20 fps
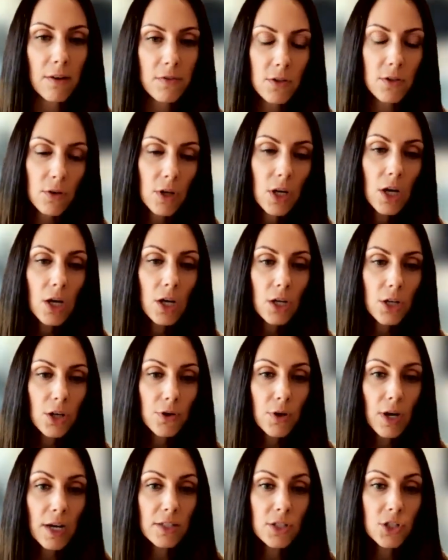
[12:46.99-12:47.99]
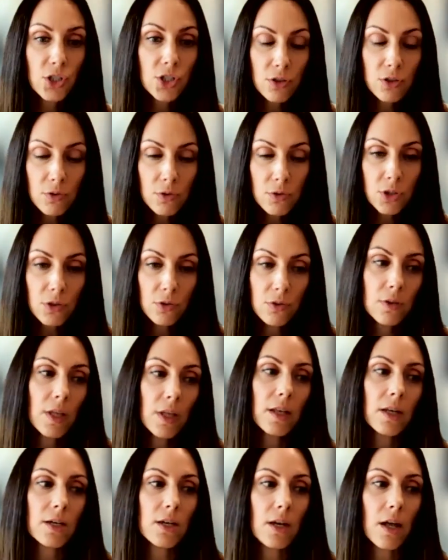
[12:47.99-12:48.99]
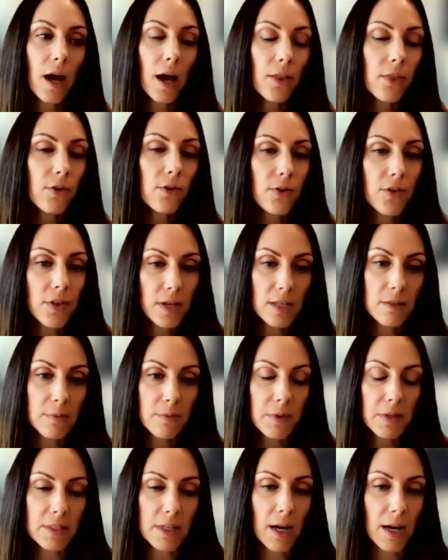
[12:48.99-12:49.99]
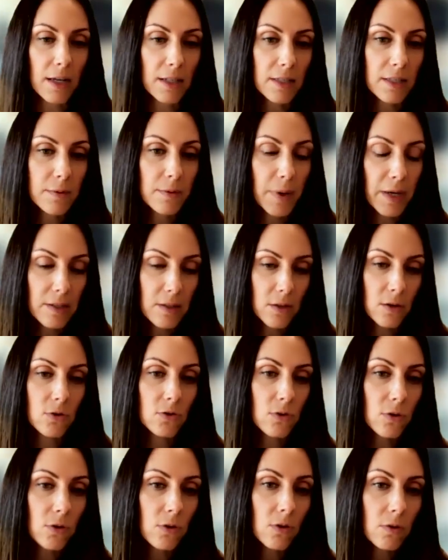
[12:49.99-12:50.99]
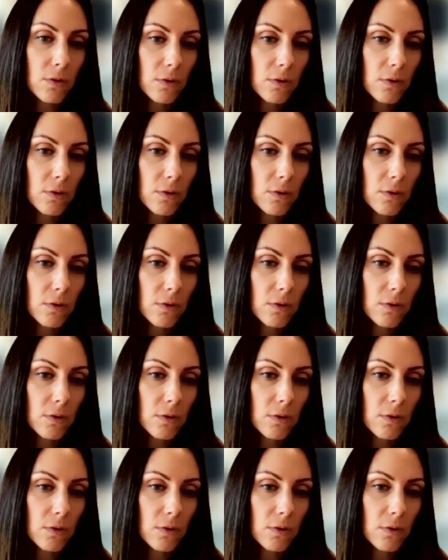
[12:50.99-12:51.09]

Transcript: So you guys do then other things besides pest control.